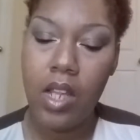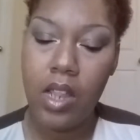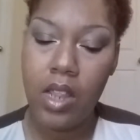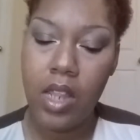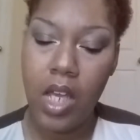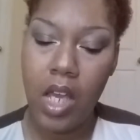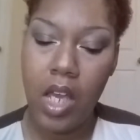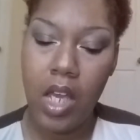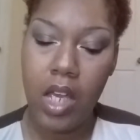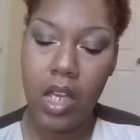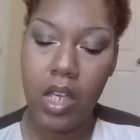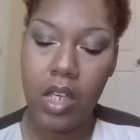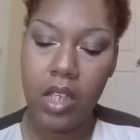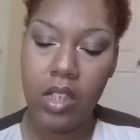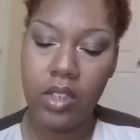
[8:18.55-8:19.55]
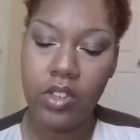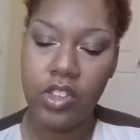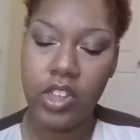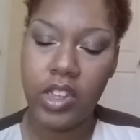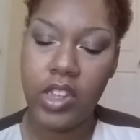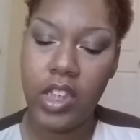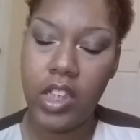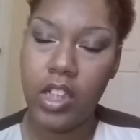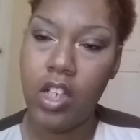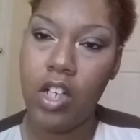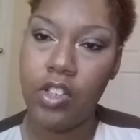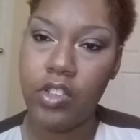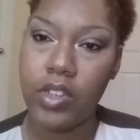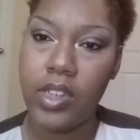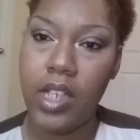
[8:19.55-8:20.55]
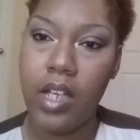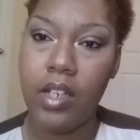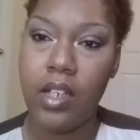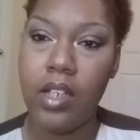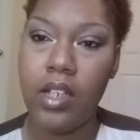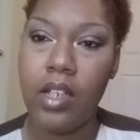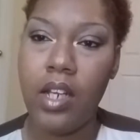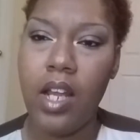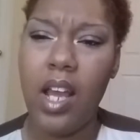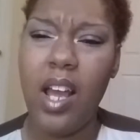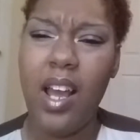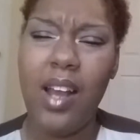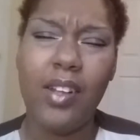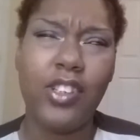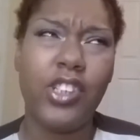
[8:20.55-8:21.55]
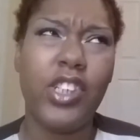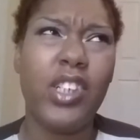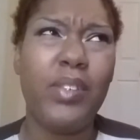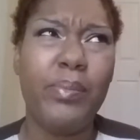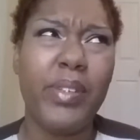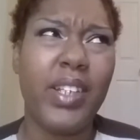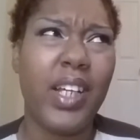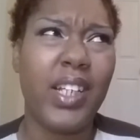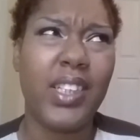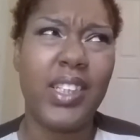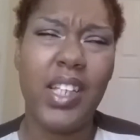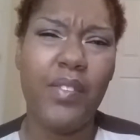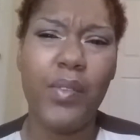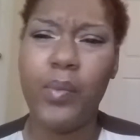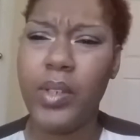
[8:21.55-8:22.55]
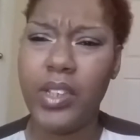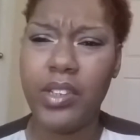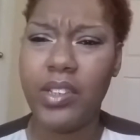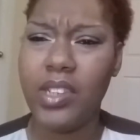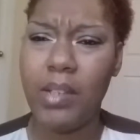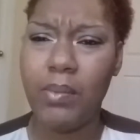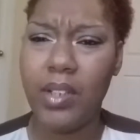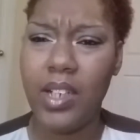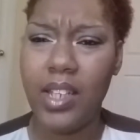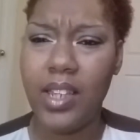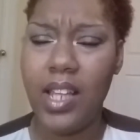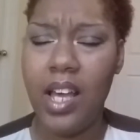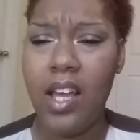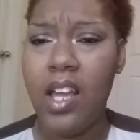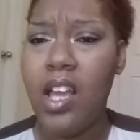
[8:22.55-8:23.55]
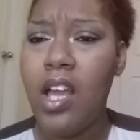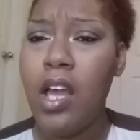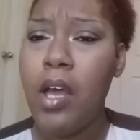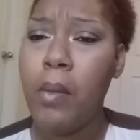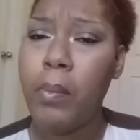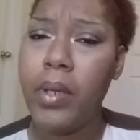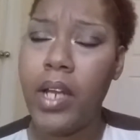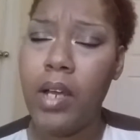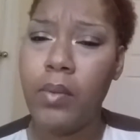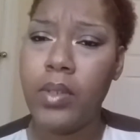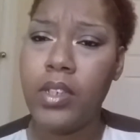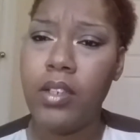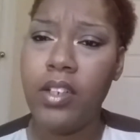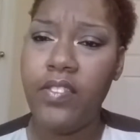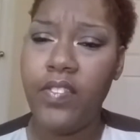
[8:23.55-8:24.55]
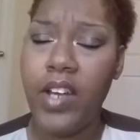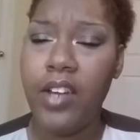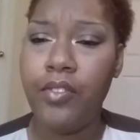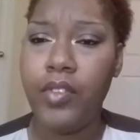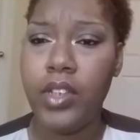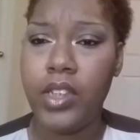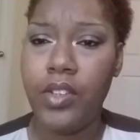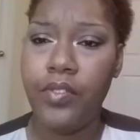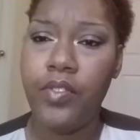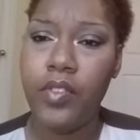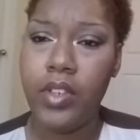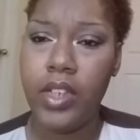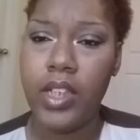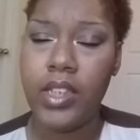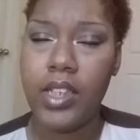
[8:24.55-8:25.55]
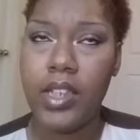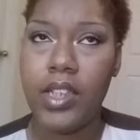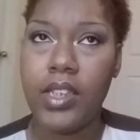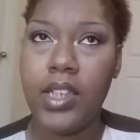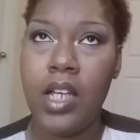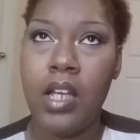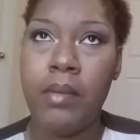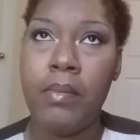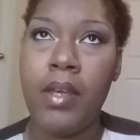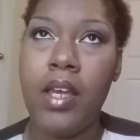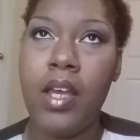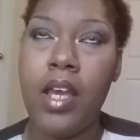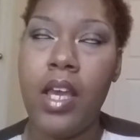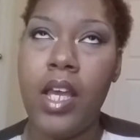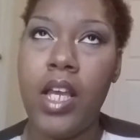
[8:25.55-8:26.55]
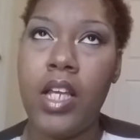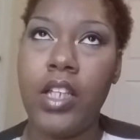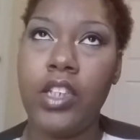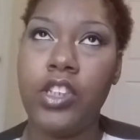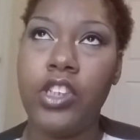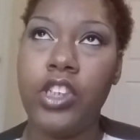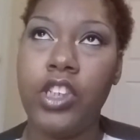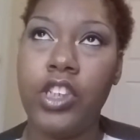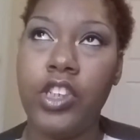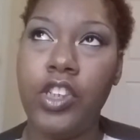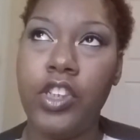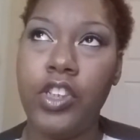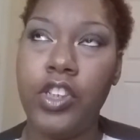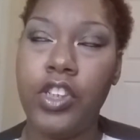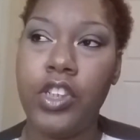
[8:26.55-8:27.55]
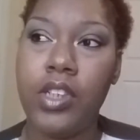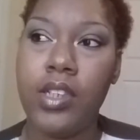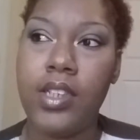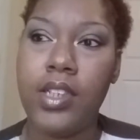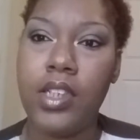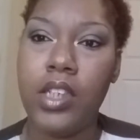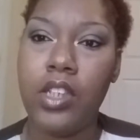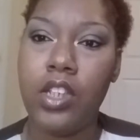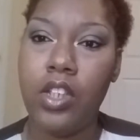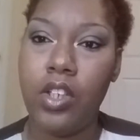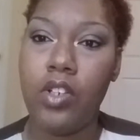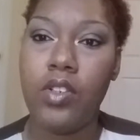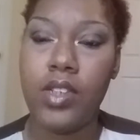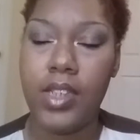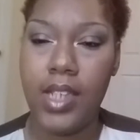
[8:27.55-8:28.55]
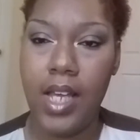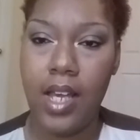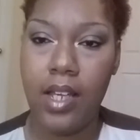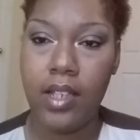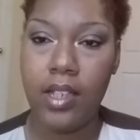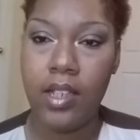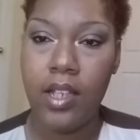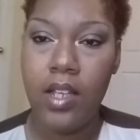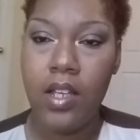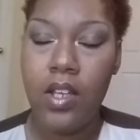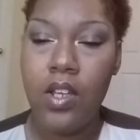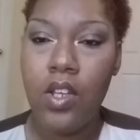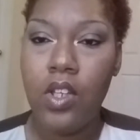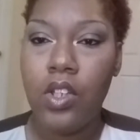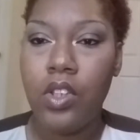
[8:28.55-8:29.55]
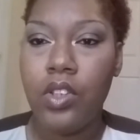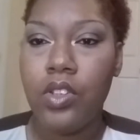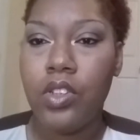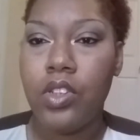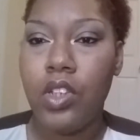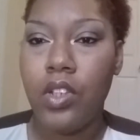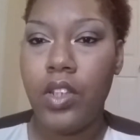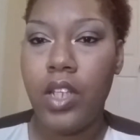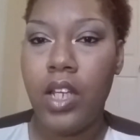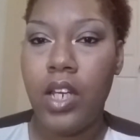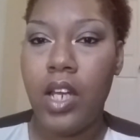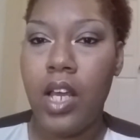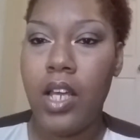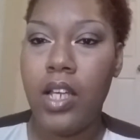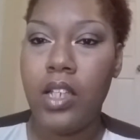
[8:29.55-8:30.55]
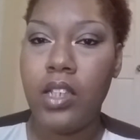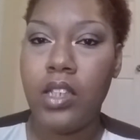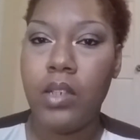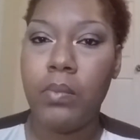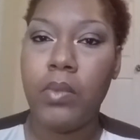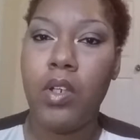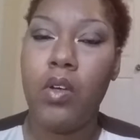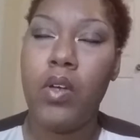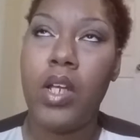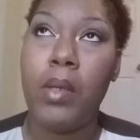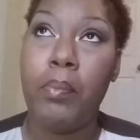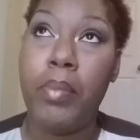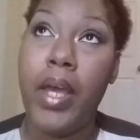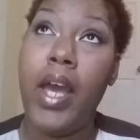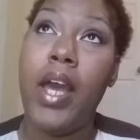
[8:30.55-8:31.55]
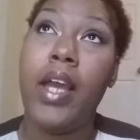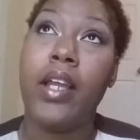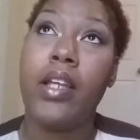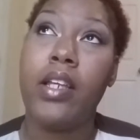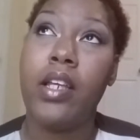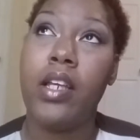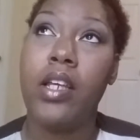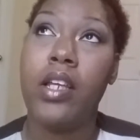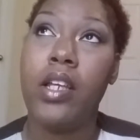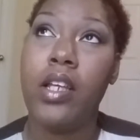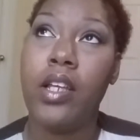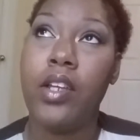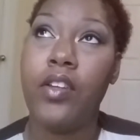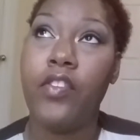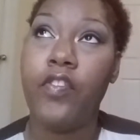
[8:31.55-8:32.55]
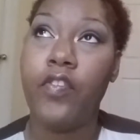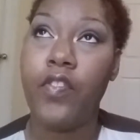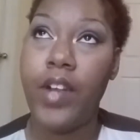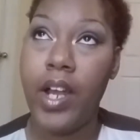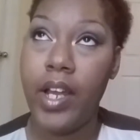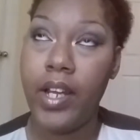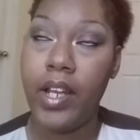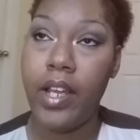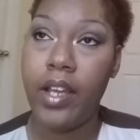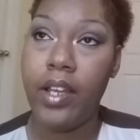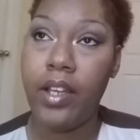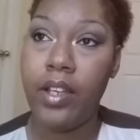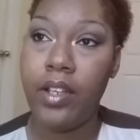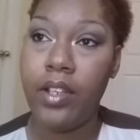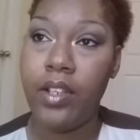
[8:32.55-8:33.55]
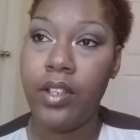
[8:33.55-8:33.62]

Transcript: they just did an ultrasound, and I should have been like 7 weeks or something like that. But I was only 5 weeks and 4 days at the time. And she could see the yolk sac. So then I ended up going back Friday.